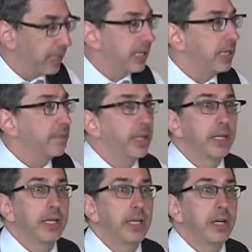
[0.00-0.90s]
an
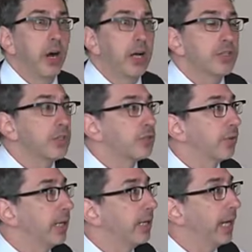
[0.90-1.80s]
inability to
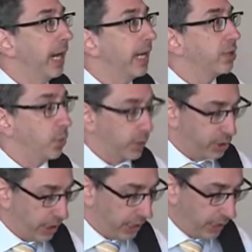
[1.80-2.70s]
concentrate and
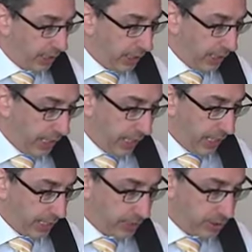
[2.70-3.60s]
twitching
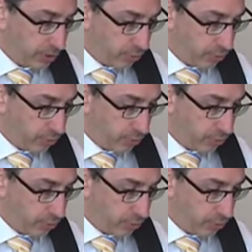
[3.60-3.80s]
and